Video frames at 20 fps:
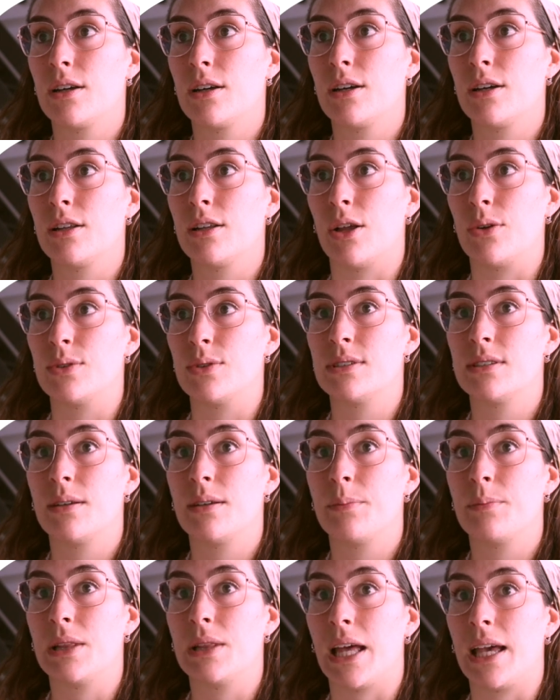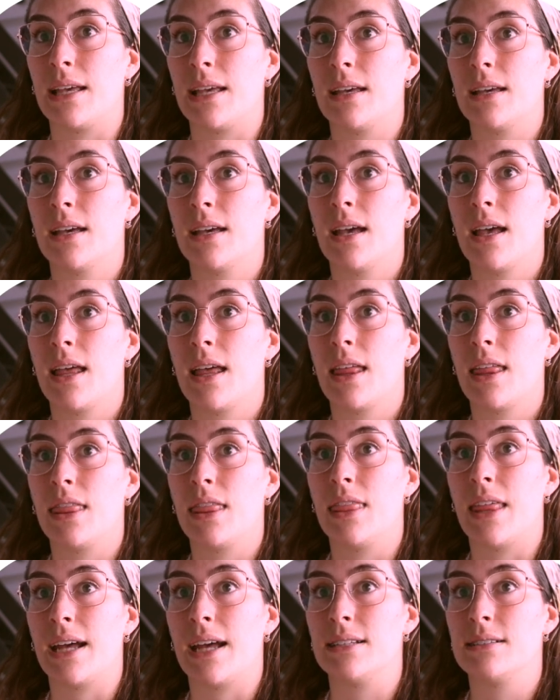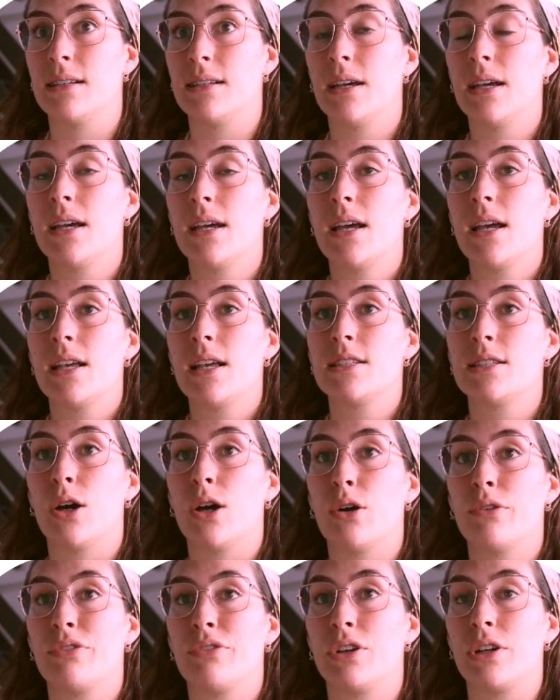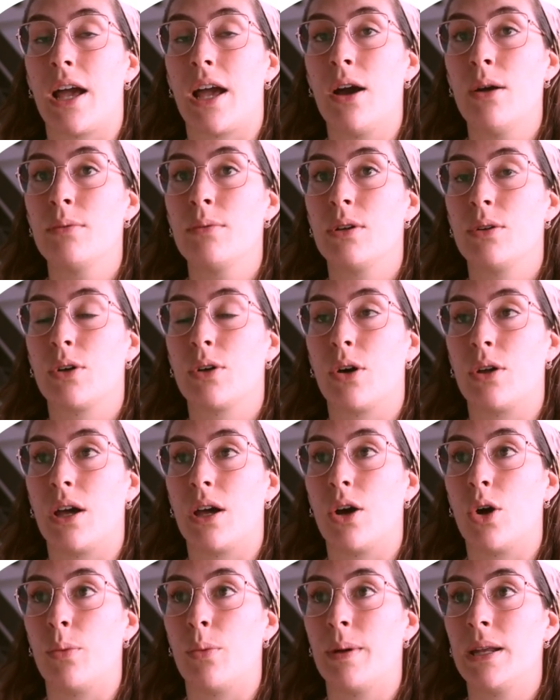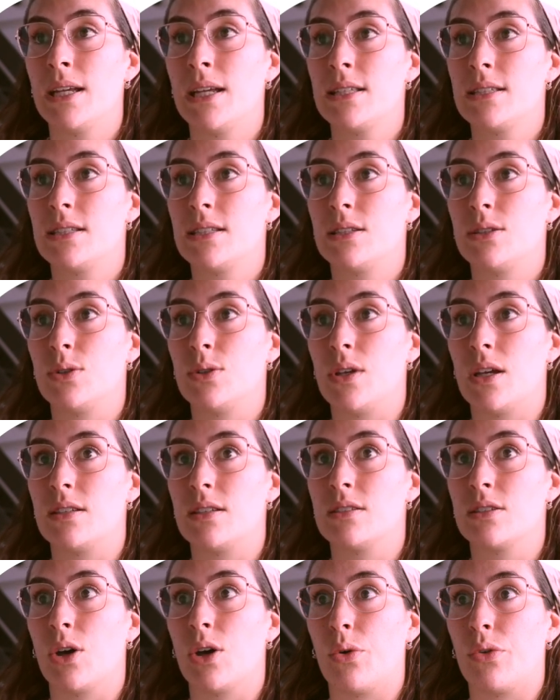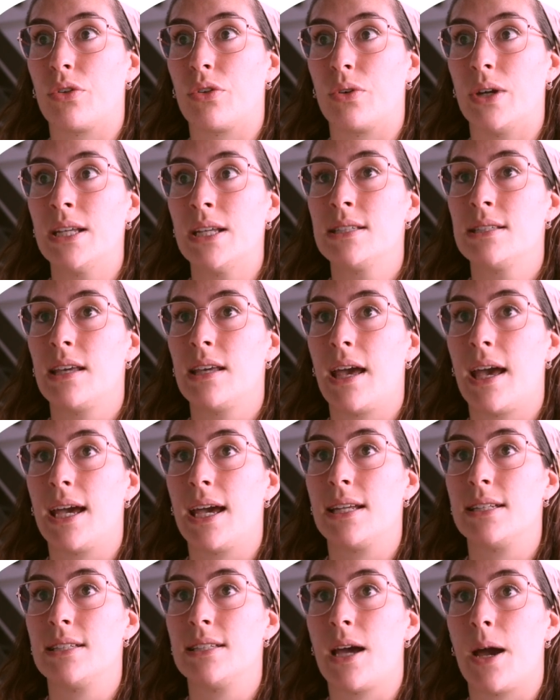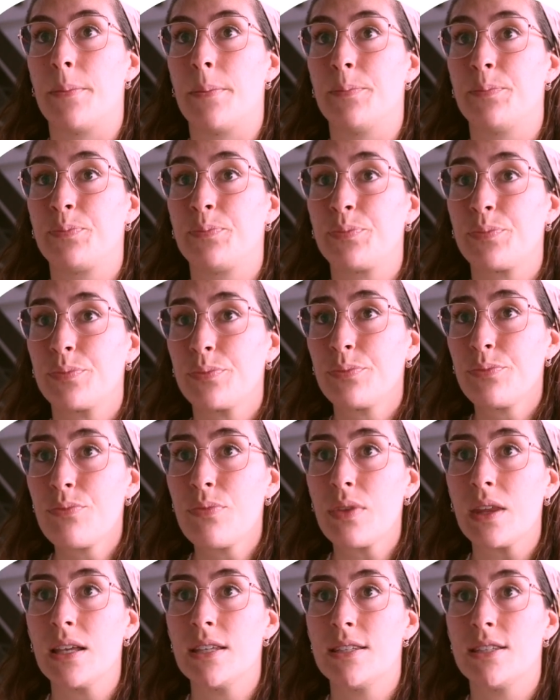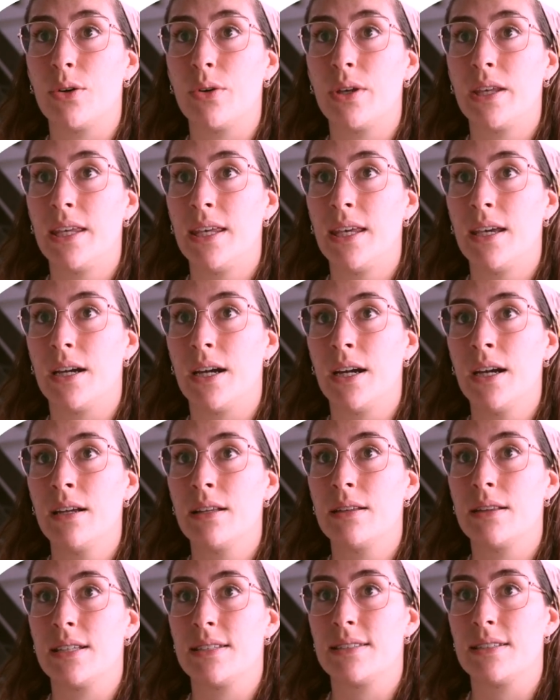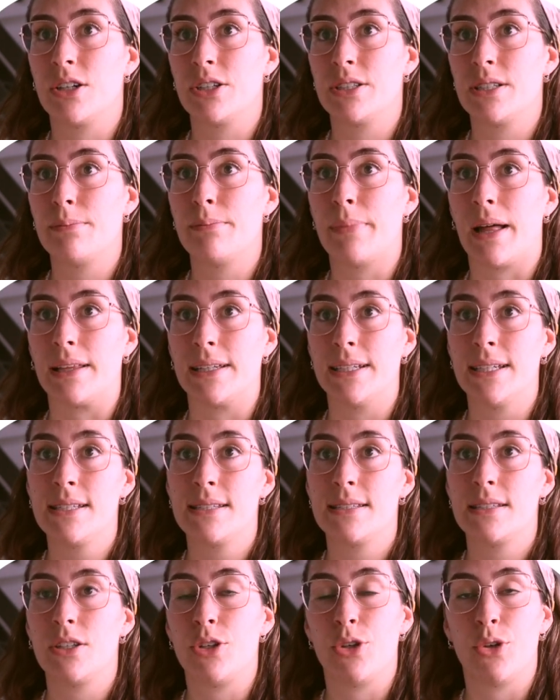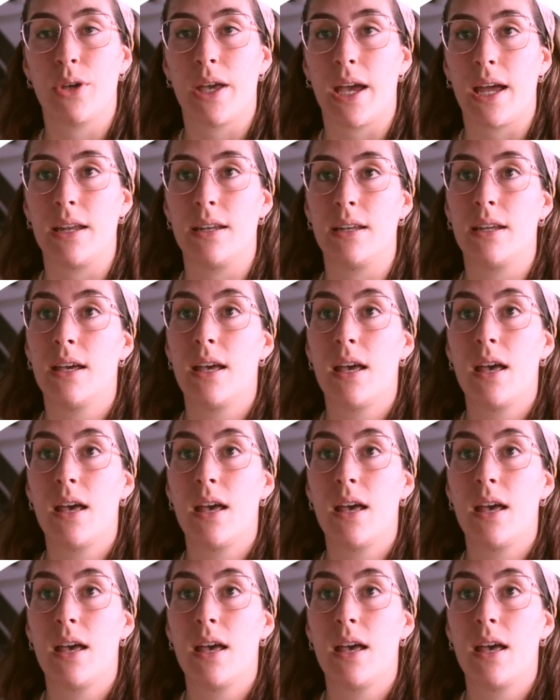closed, like that. So for now, we're gonna open it to just go through it. And so here, the starting balance, you can